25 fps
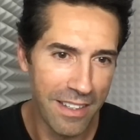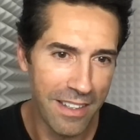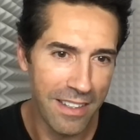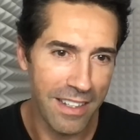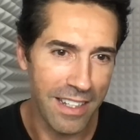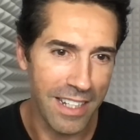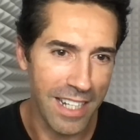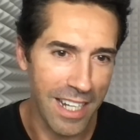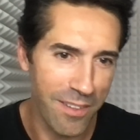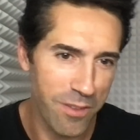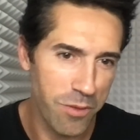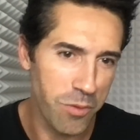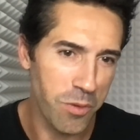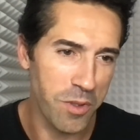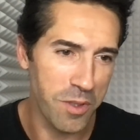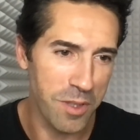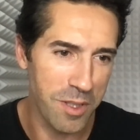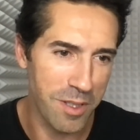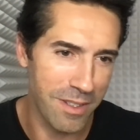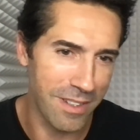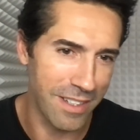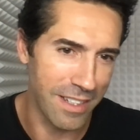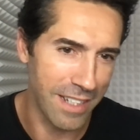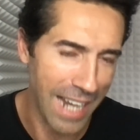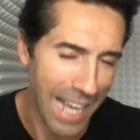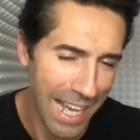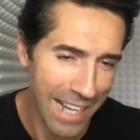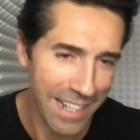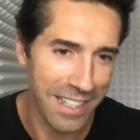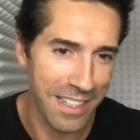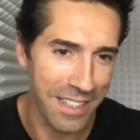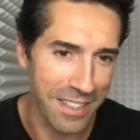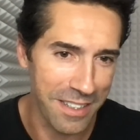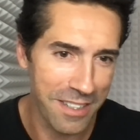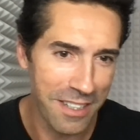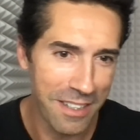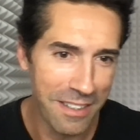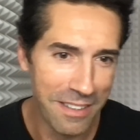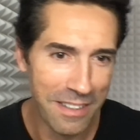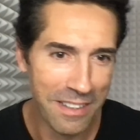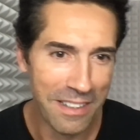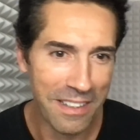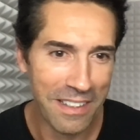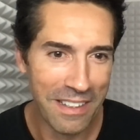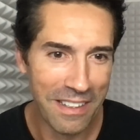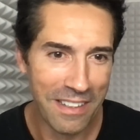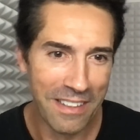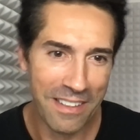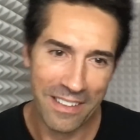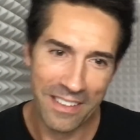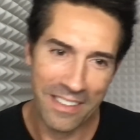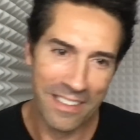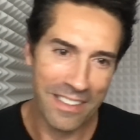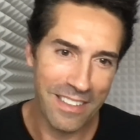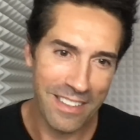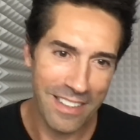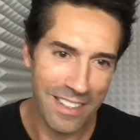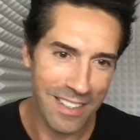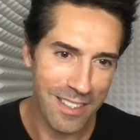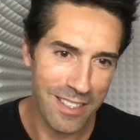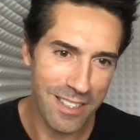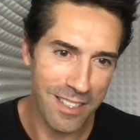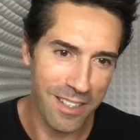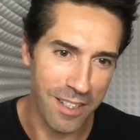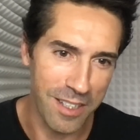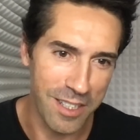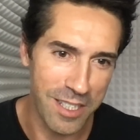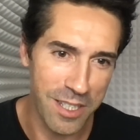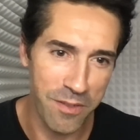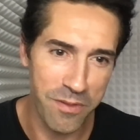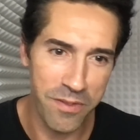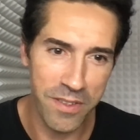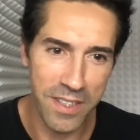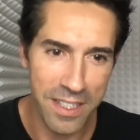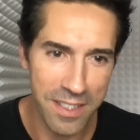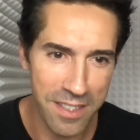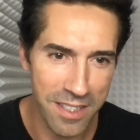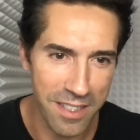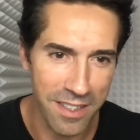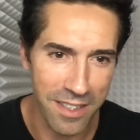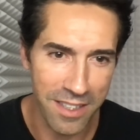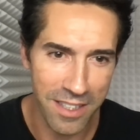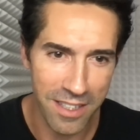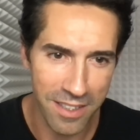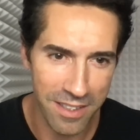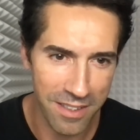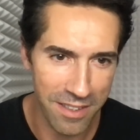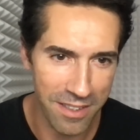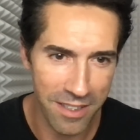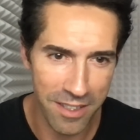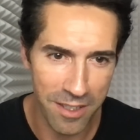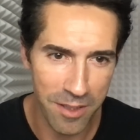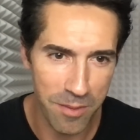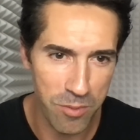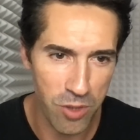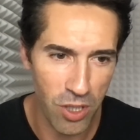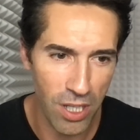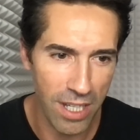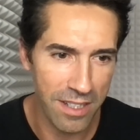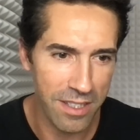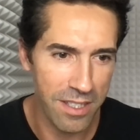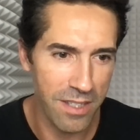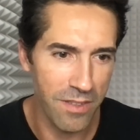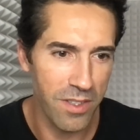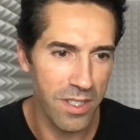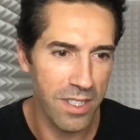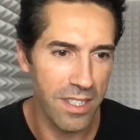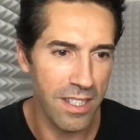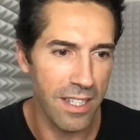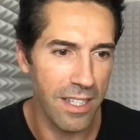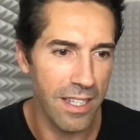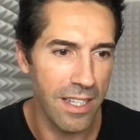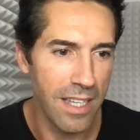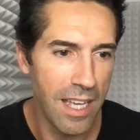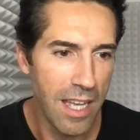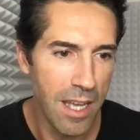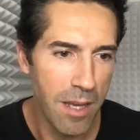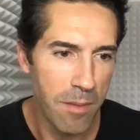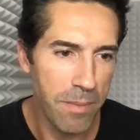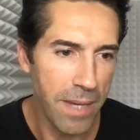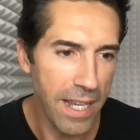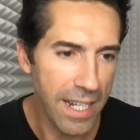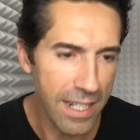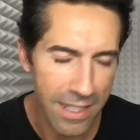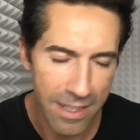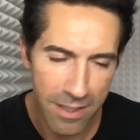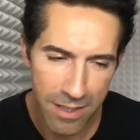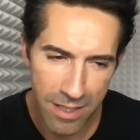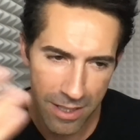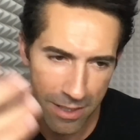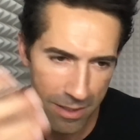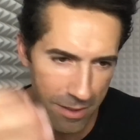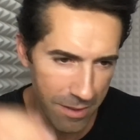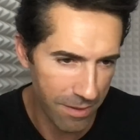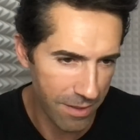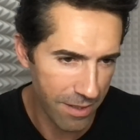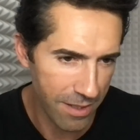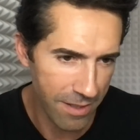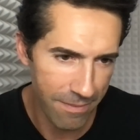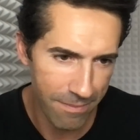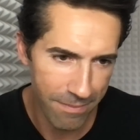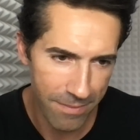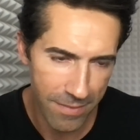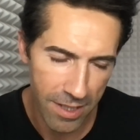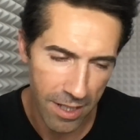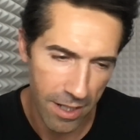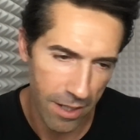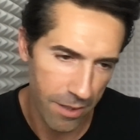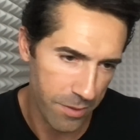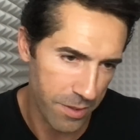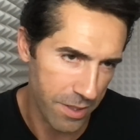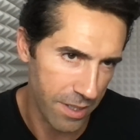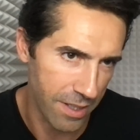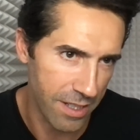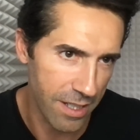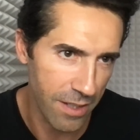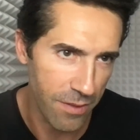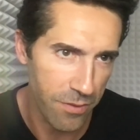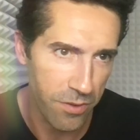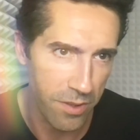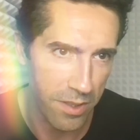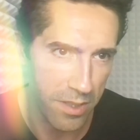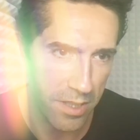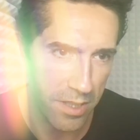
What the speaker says: and everyone's knackered? It's like defeating the objective, isn't it? But it's a different